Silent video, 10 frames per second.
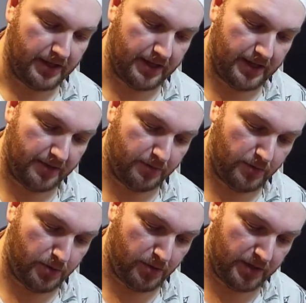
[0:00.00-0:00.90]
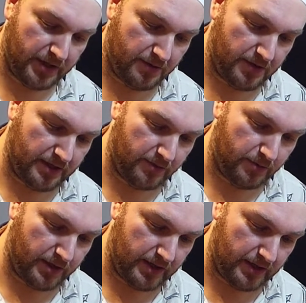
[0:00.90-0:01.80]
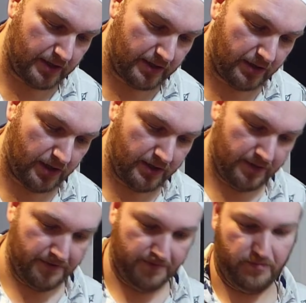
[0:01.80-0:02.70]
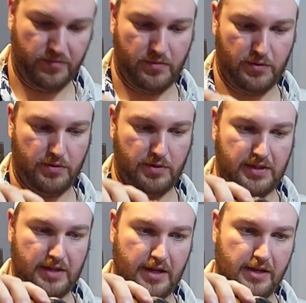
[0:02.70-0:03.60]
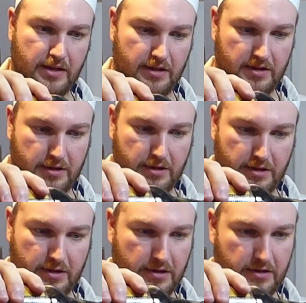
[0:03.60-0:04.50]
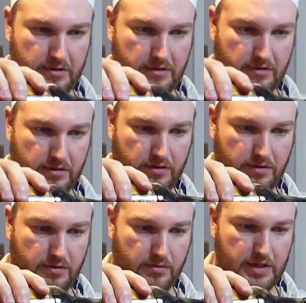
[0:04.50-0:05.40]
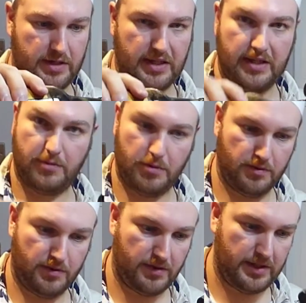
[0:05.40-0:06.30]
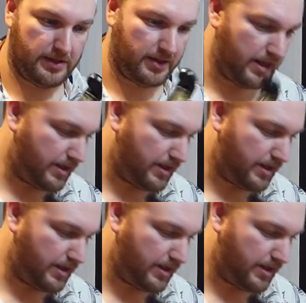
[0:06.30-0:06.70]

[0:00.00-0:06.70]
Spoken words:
And then we'll probably go in with, what should we say, 3 teaspoons of this I